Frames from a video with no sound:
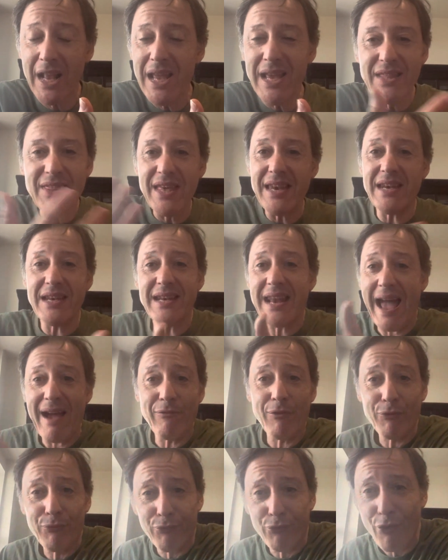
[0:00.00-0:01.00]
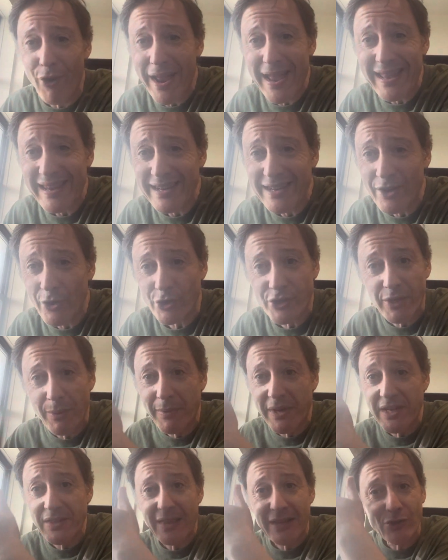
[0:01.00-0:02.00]
They didn't have a friend or
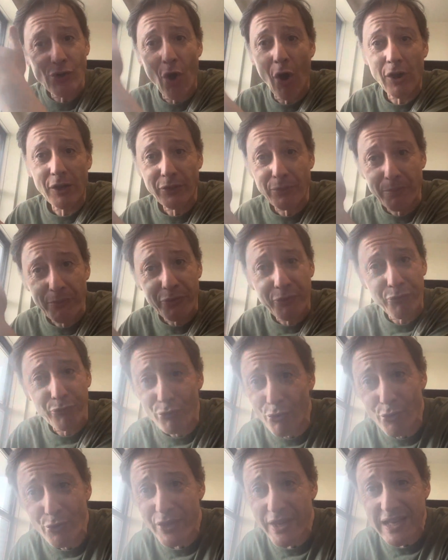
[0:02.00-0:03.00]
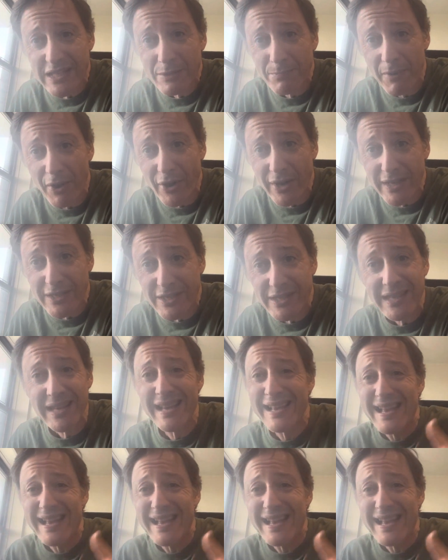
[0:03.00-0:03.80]
somebody that talked them through the experience.